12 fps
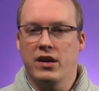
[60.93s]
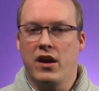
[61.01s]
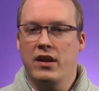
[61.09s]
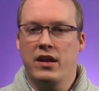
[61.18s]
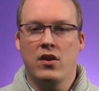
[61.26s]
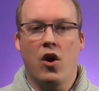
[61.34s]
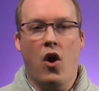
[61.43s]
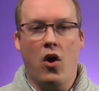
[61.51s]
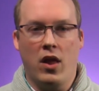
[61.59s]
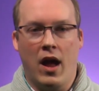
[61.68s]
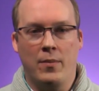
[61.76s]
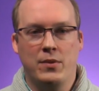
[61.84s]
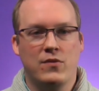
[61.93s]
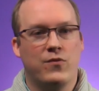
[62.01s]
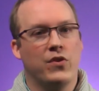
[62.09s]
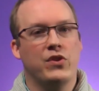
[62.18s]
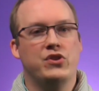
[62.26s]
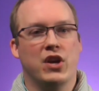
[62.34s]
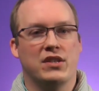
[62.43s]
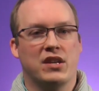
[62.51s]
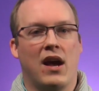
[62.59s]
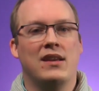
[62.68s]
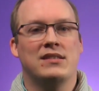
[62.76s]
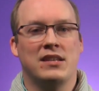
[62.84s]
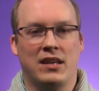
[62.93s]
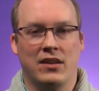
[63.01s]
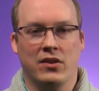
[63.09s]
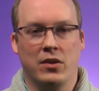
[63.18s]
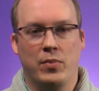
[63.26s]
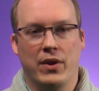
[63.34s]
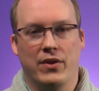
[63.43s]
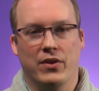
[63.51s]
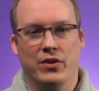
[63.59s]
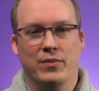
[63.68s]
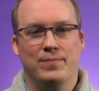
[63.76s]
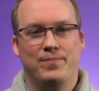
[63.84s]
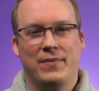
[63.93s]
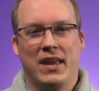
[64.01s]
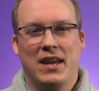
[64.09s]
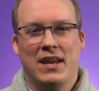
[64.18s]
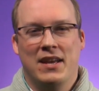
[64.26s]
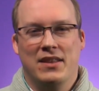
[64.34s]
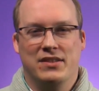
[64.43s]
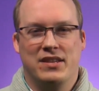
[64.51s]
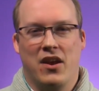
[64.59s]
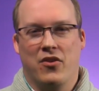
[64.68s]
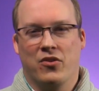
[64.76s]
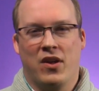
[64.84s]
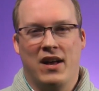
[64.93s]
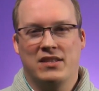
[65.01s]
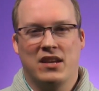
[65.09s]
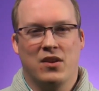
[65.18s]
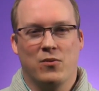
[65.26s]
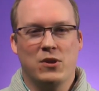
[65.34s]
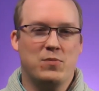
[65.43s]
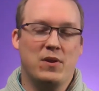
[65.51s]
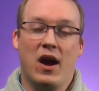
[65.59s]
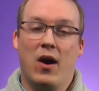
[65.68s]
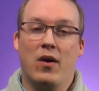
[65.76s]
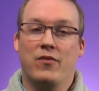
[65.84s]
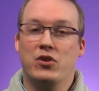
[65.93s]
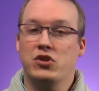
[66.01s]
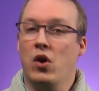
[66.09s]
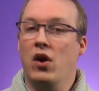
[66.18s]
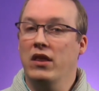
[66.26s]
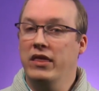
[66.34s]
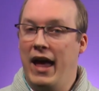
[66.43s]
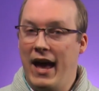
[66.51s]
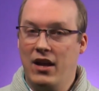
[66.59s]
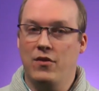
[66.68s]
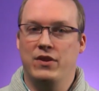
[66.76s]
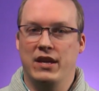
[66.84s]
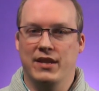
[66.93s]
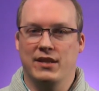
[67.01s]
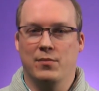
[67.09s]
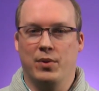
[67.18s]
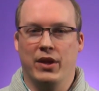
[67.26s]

Donegan, all opted for the Jeskai Saheeli build. The Standard Classic in Richmond, however, saw a lack of the Is It